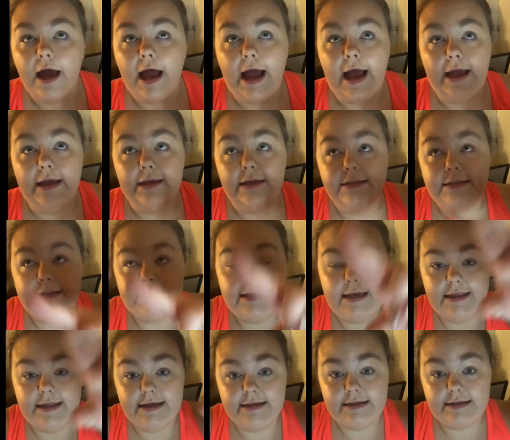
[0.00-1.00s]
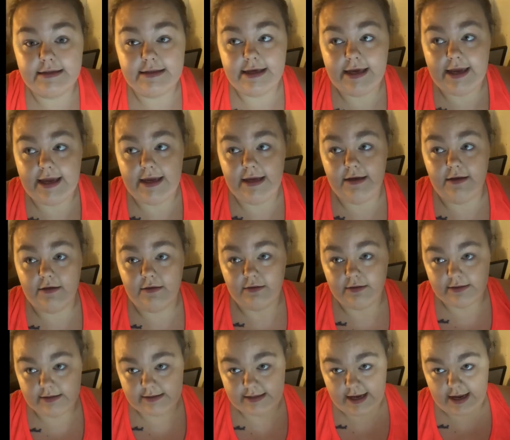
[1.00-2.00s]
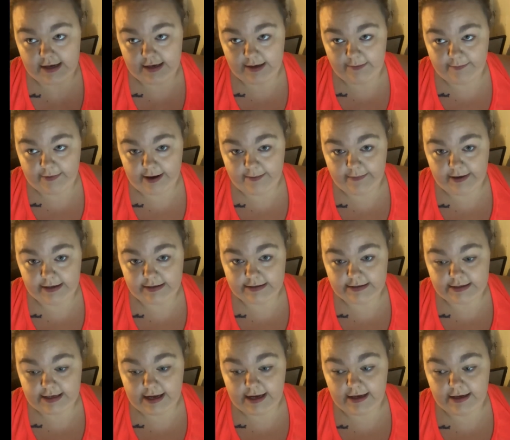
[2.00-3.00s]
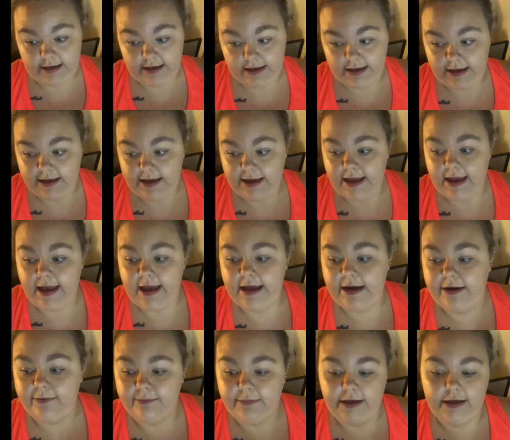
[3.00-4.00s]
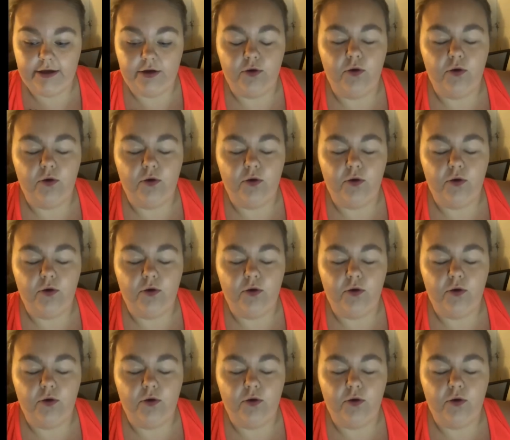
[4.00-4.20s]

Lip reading: I could see this thing standing by my sink, and I'm like,